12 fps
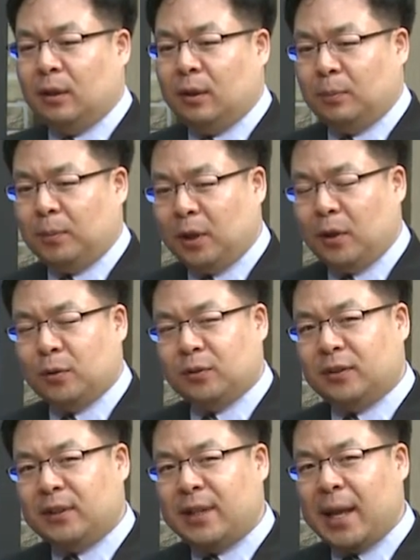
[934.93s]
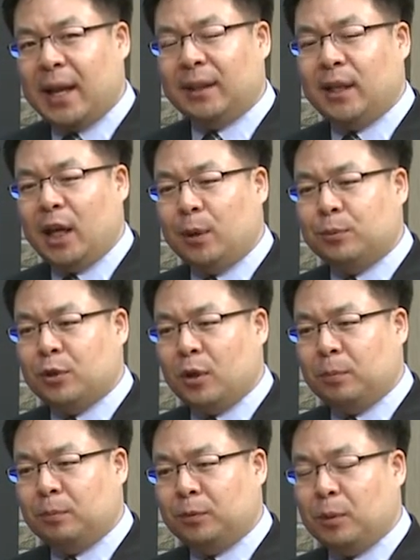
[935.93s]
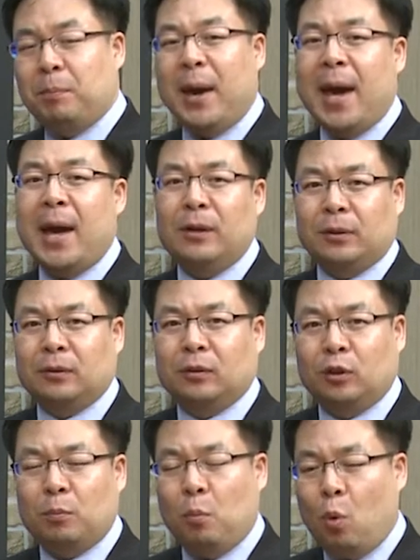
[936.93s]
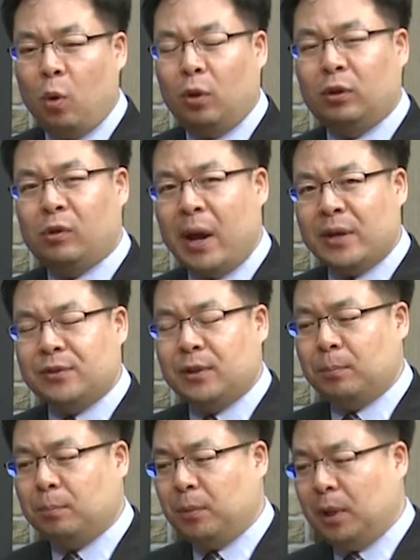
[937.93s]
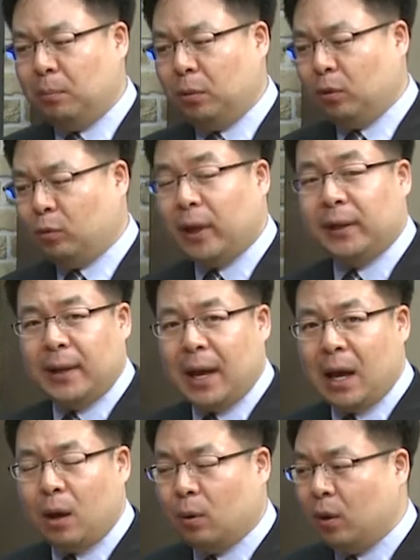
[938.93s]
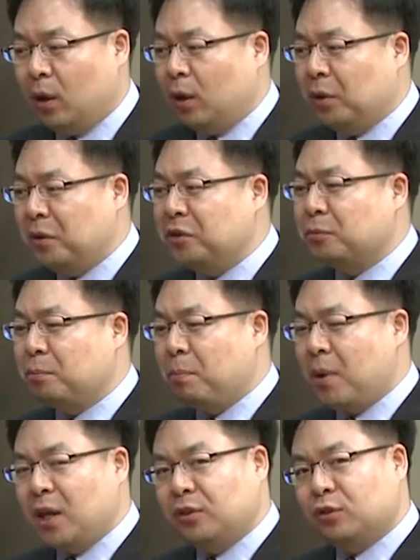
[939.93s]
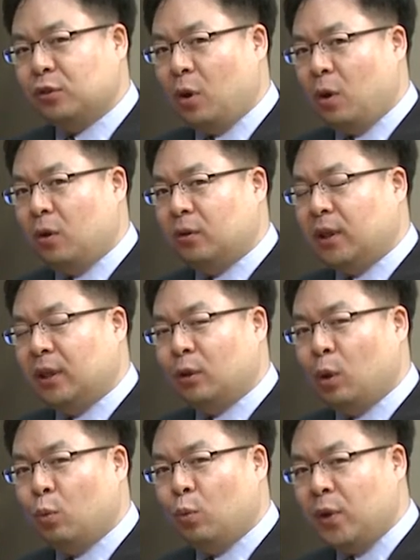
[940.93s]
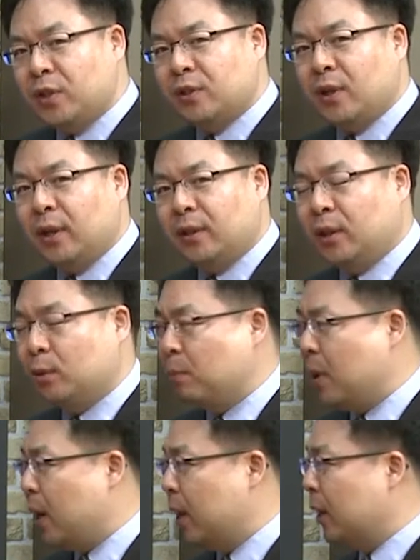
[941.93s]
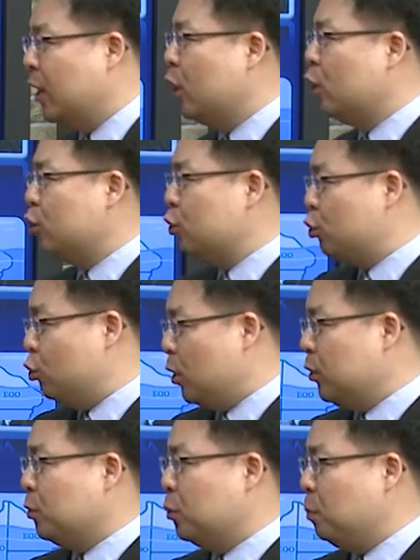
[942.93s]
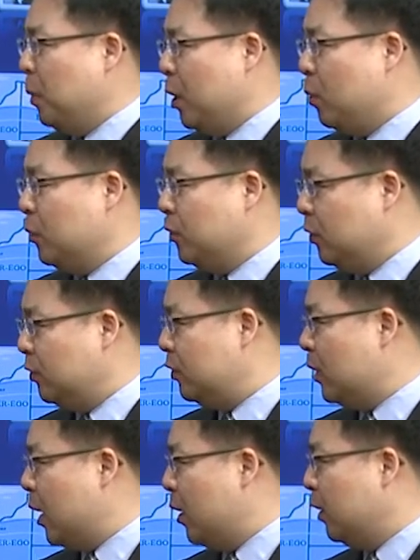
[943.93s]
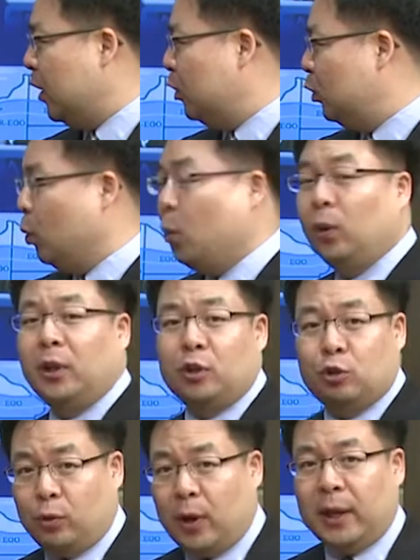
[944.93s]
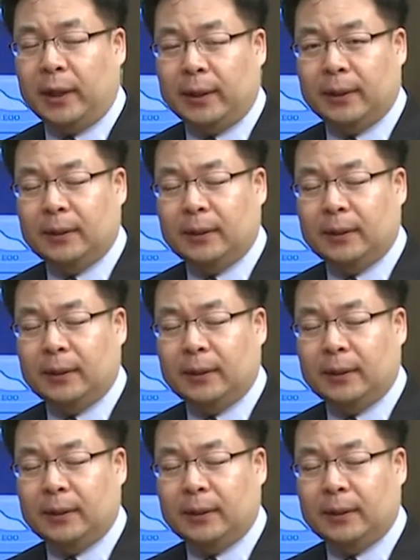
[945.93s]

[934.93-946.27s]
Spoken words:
because that types of the pattern, the more aggressive people right now is based on and originated by stricter parenting style and toilet training.